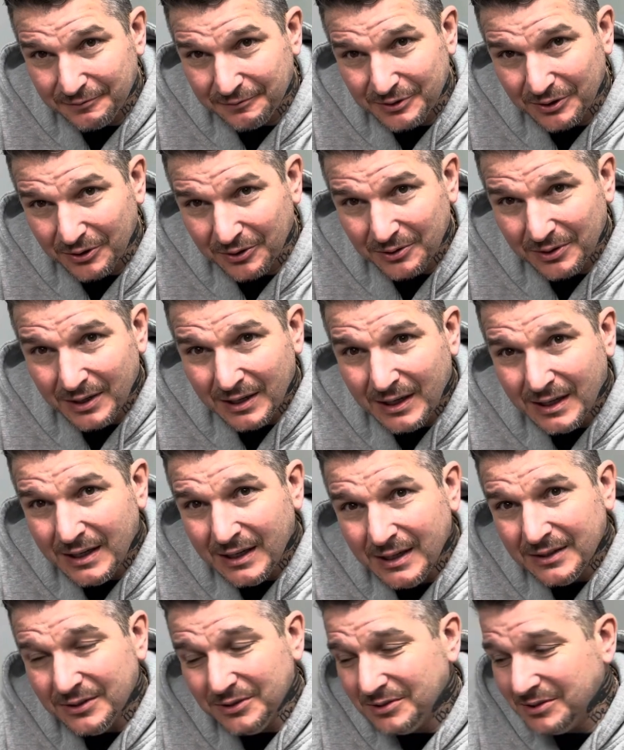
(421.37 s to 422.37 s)
So
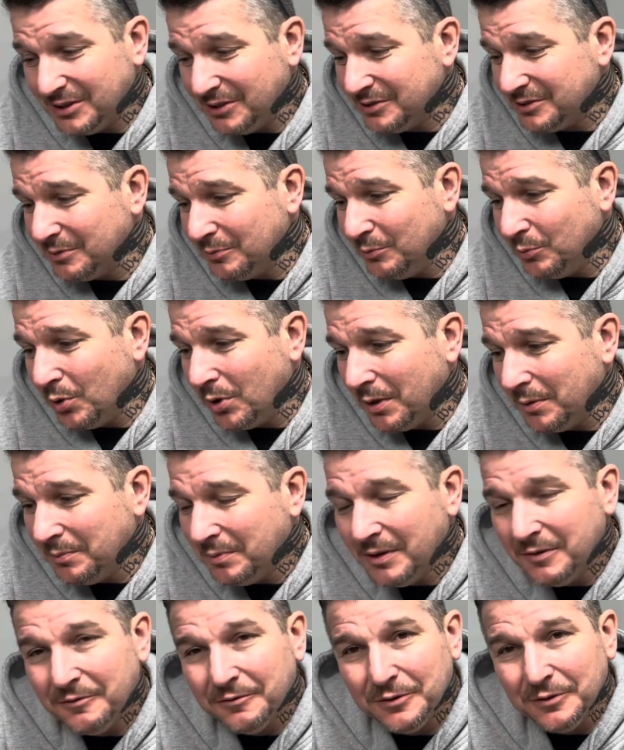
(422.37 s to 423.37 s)
there's still some
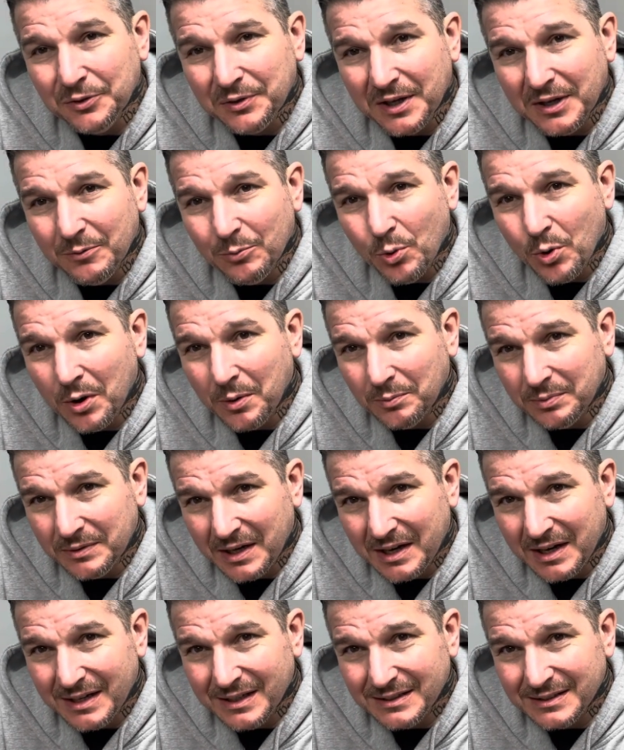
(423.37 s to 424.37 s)
fluky warm
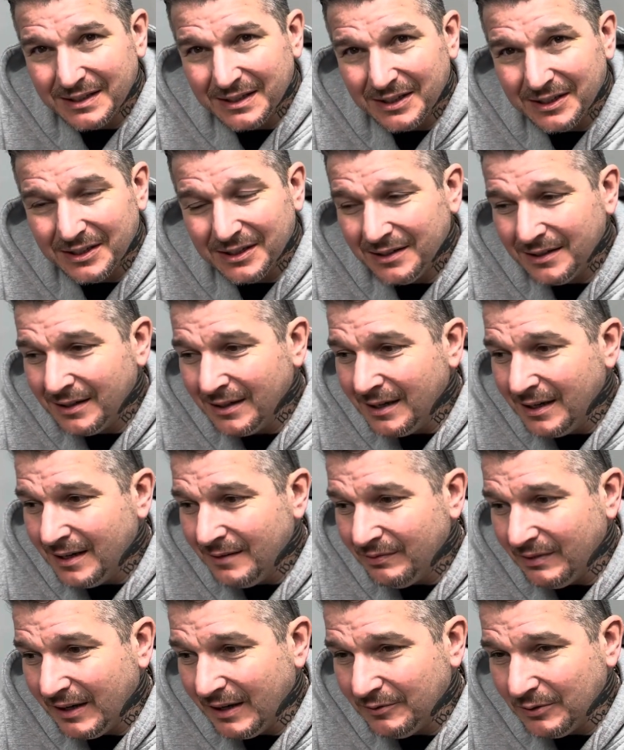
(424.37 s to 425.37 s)
days here,
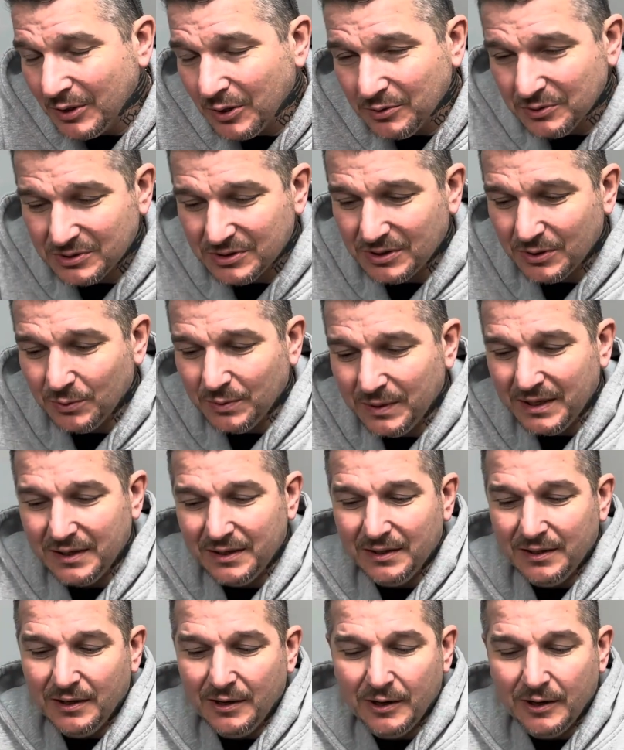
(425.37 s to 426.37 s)
even though it's the winter.